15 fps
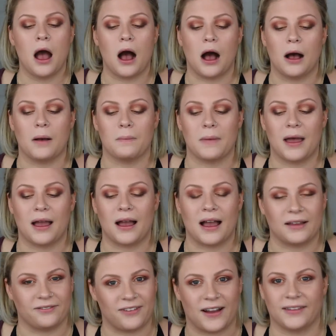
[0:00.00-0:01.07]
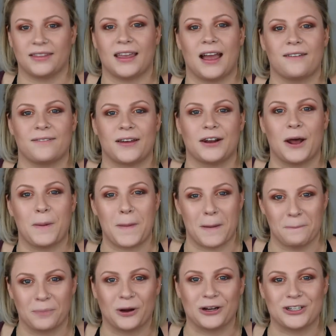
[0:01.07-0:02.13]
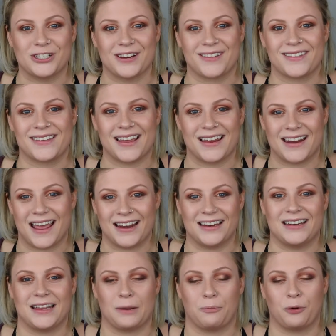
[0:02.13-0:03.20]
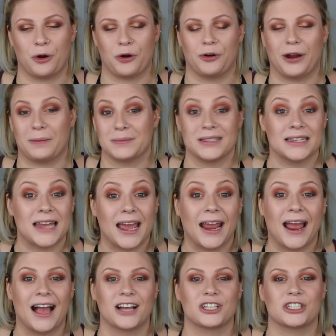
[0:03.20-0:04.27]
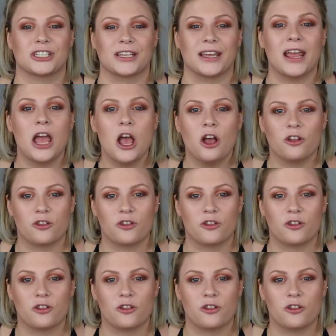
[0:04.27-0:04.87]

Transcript: I finally got fed up and purchased an editing program today actually.